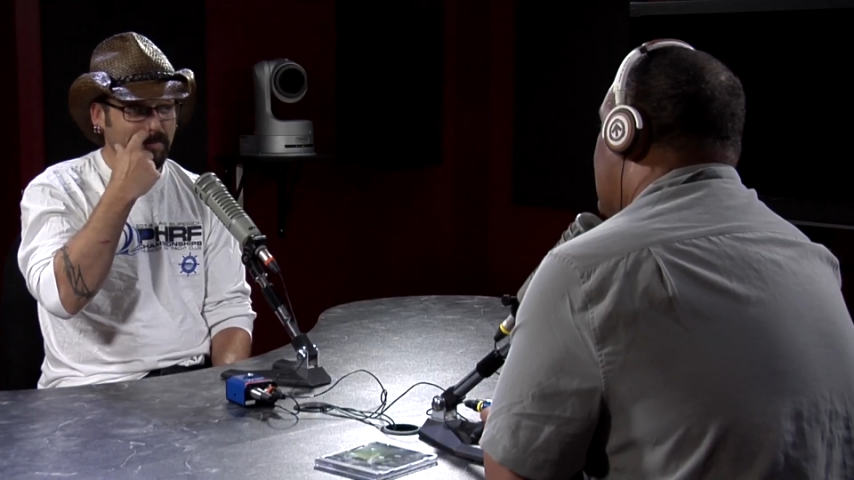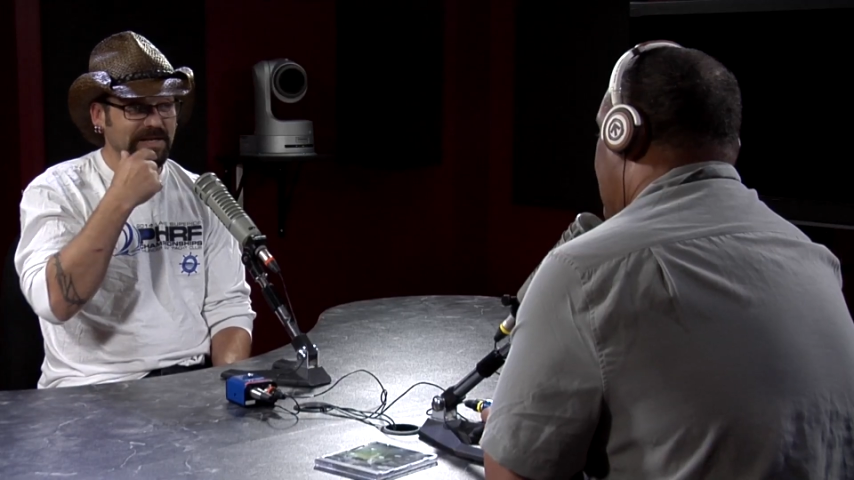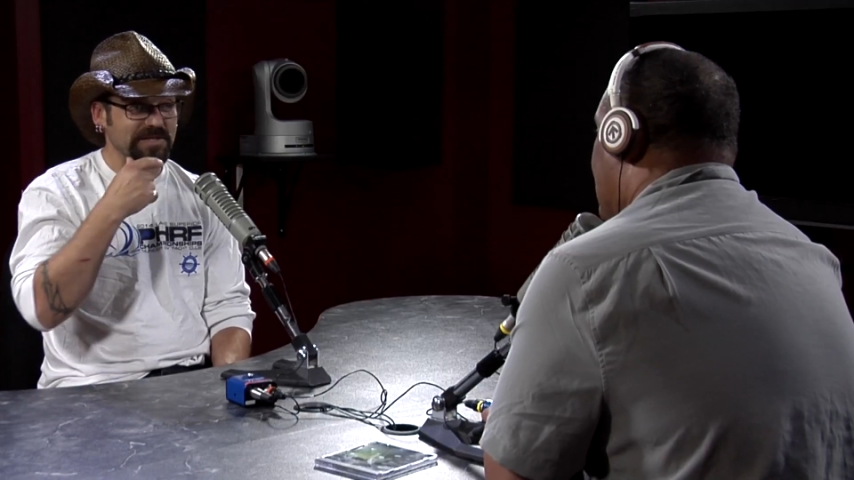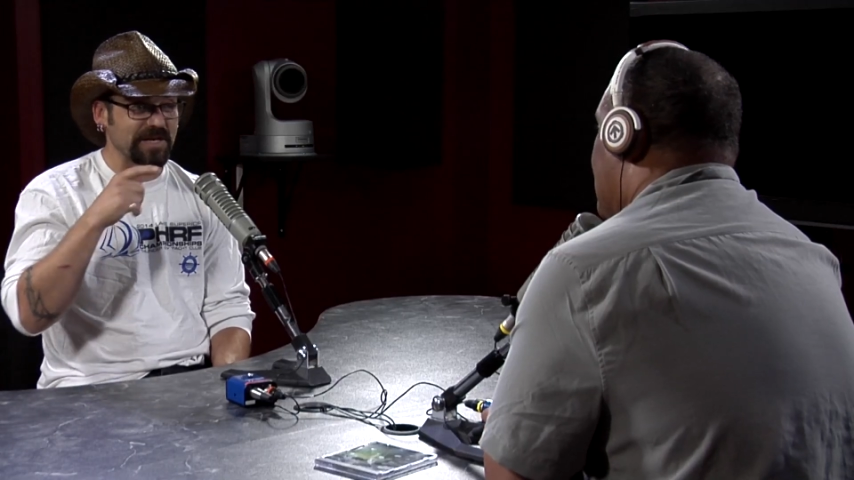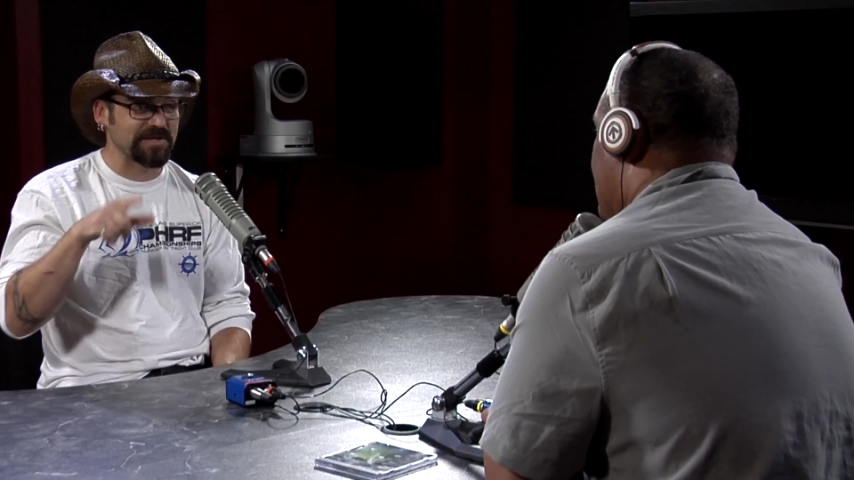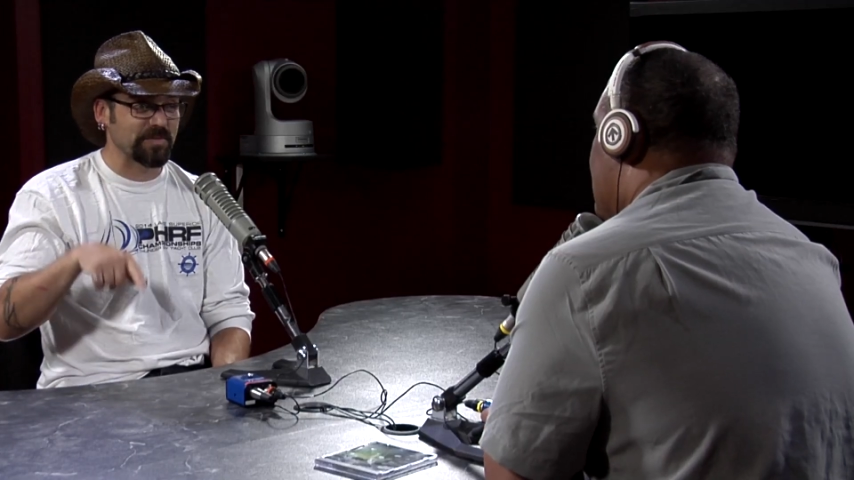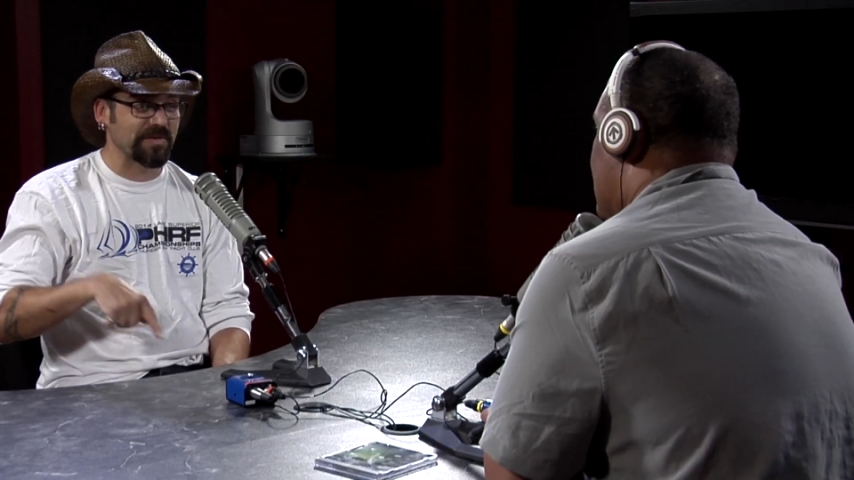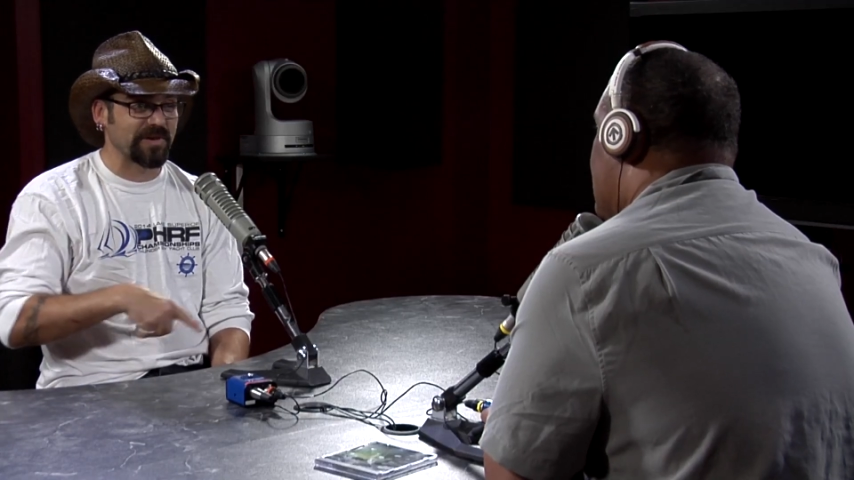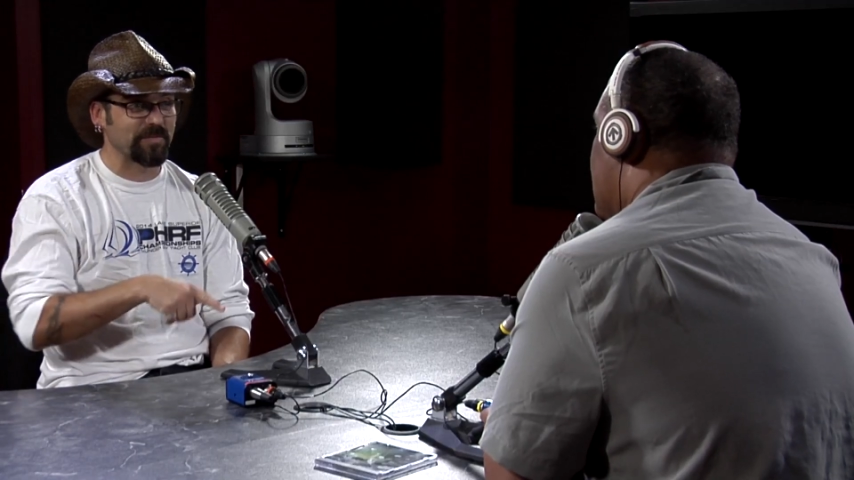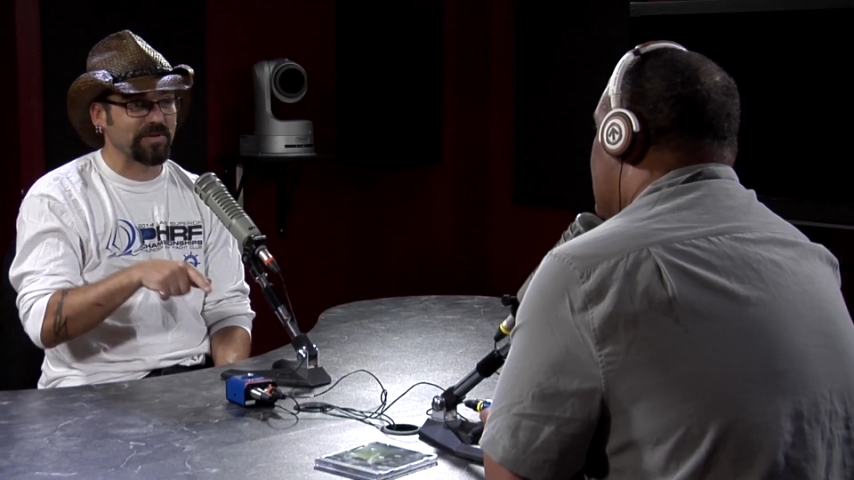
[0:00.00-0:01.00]
Okay. That's actually
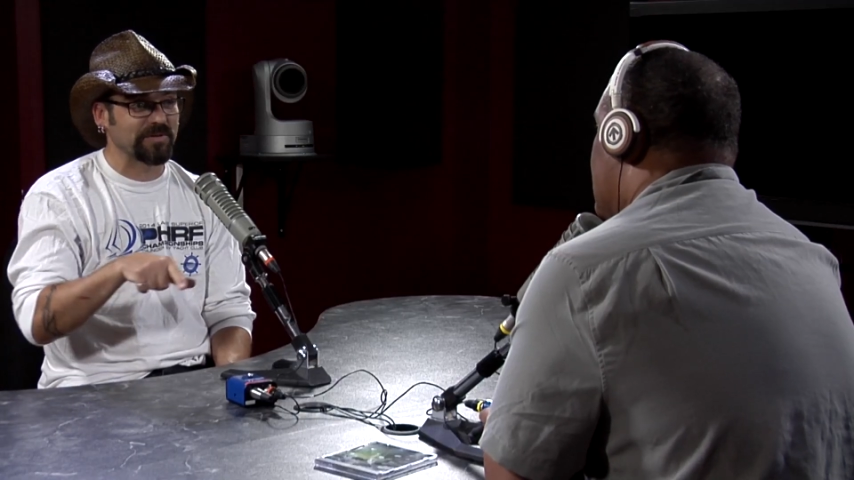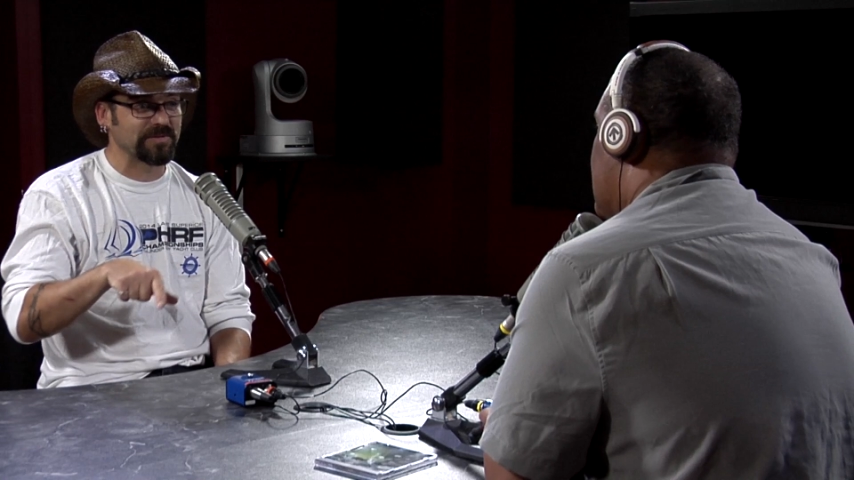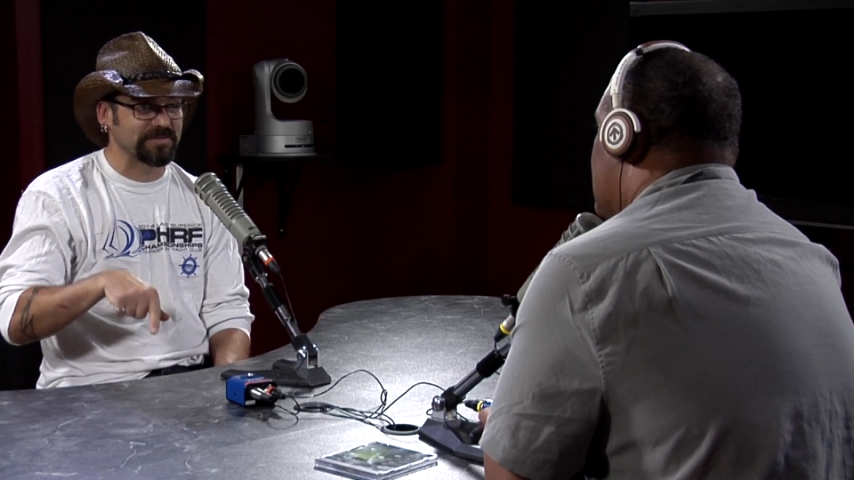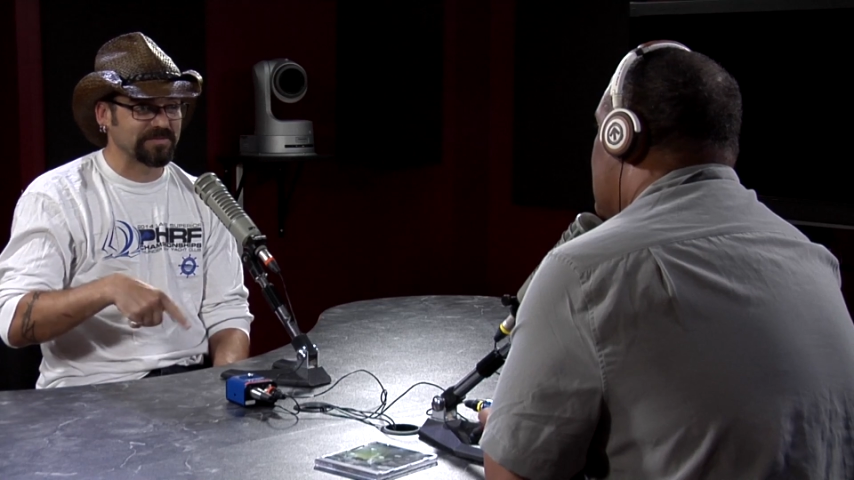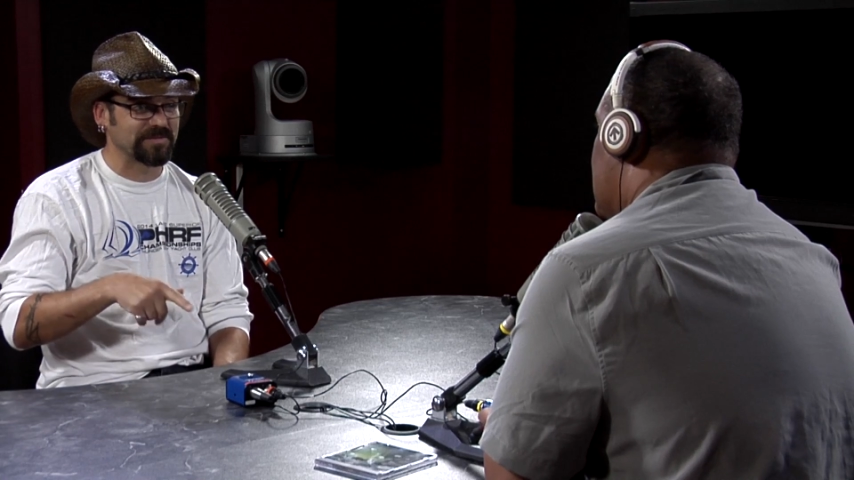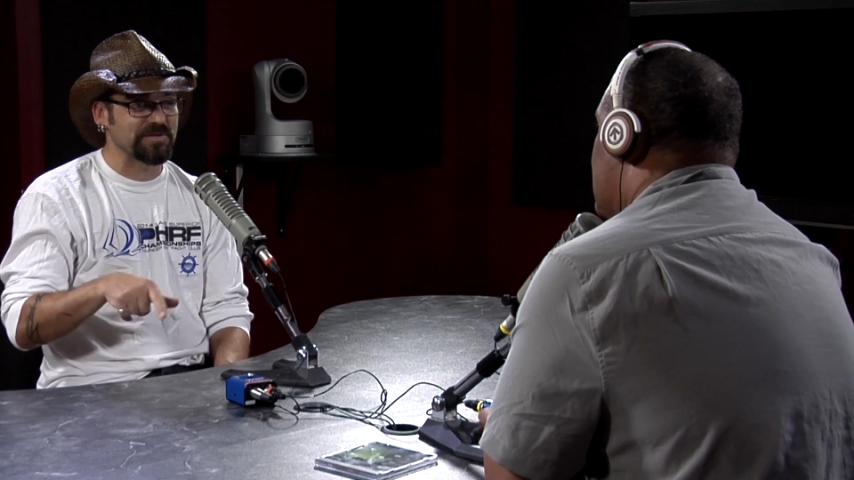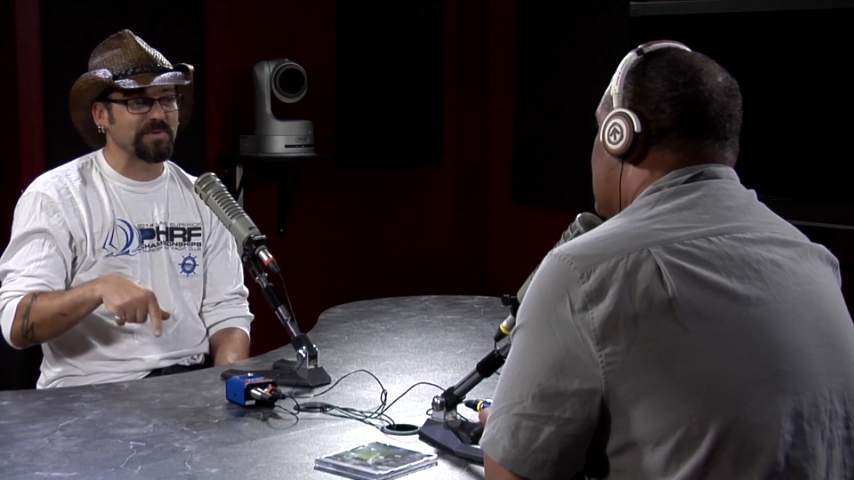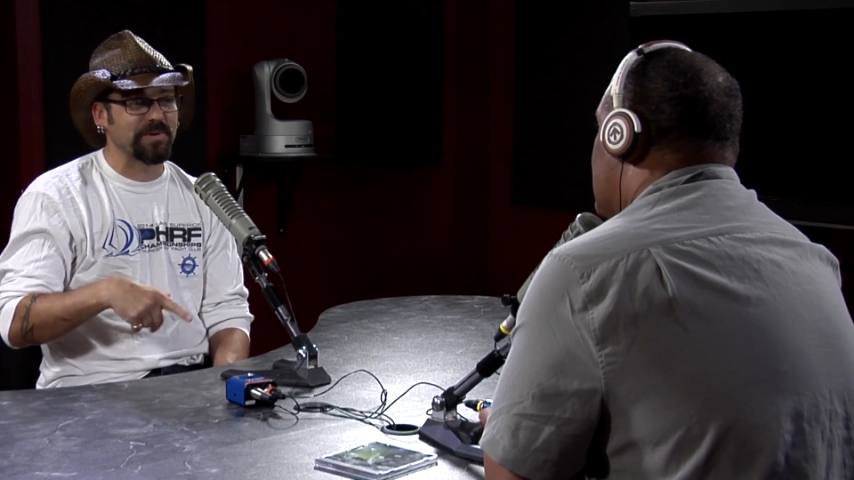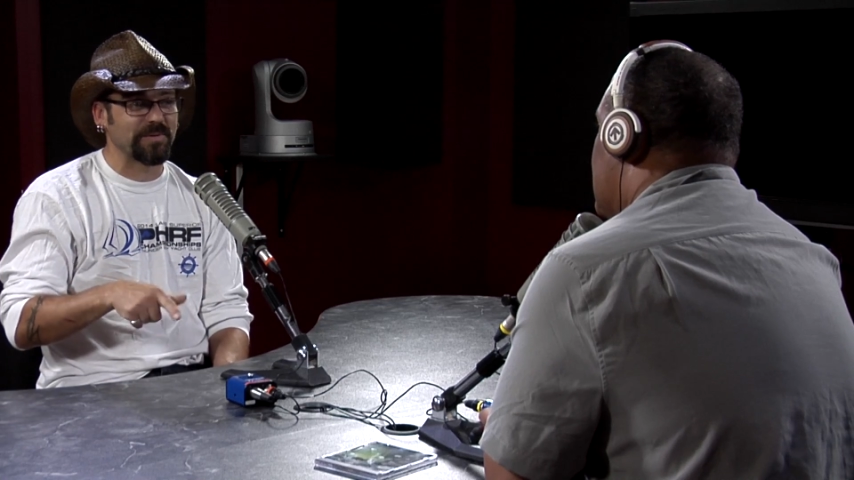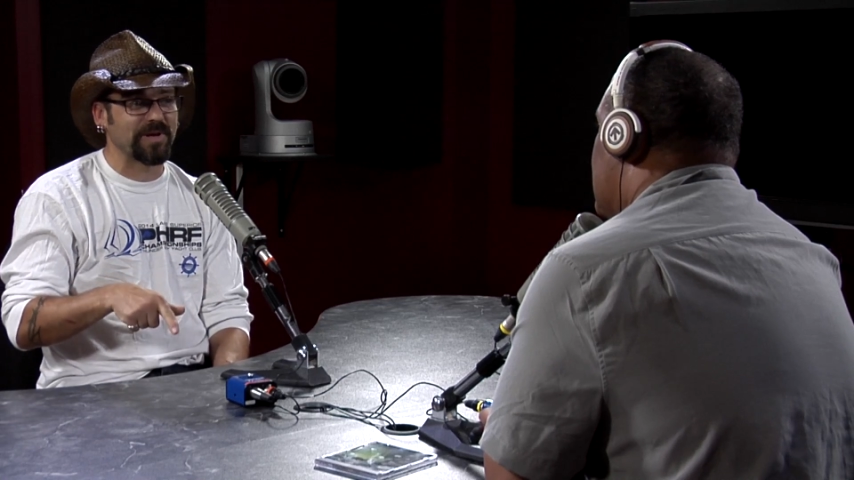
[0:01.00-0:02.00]
where the name of the, the
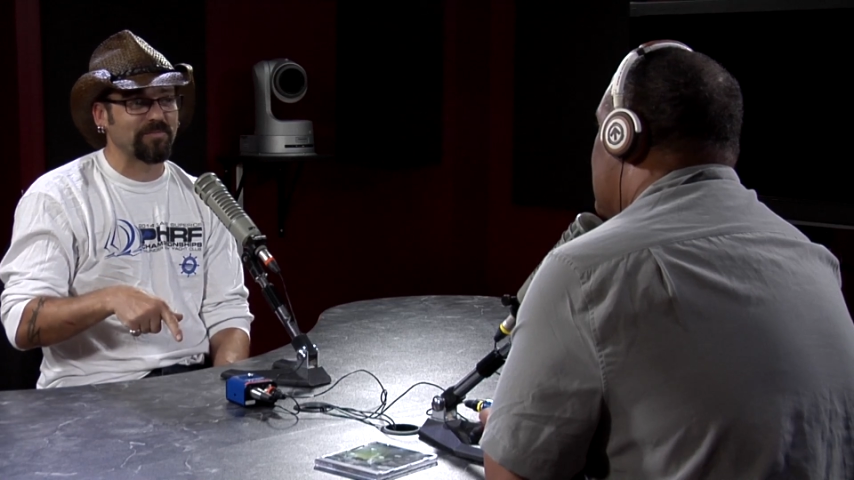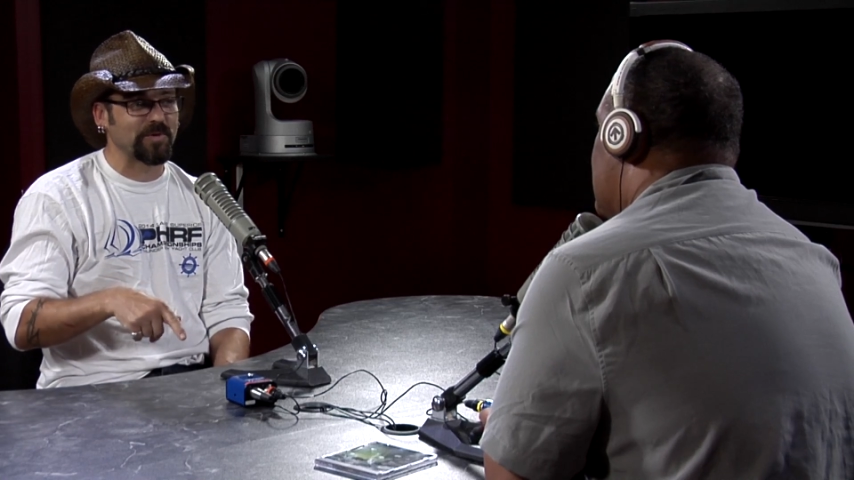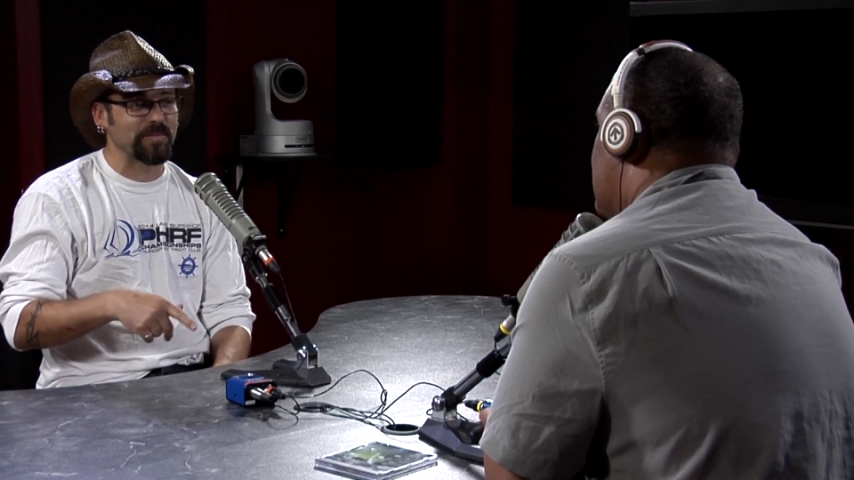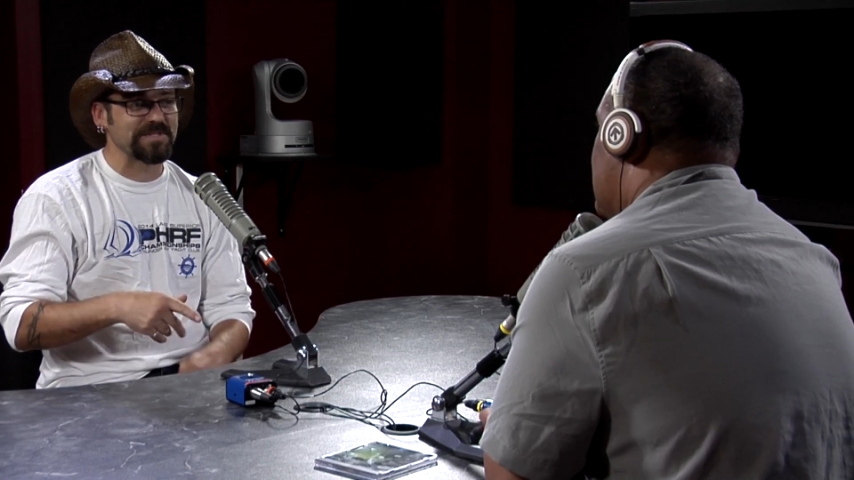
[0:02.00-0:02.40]
studio came from.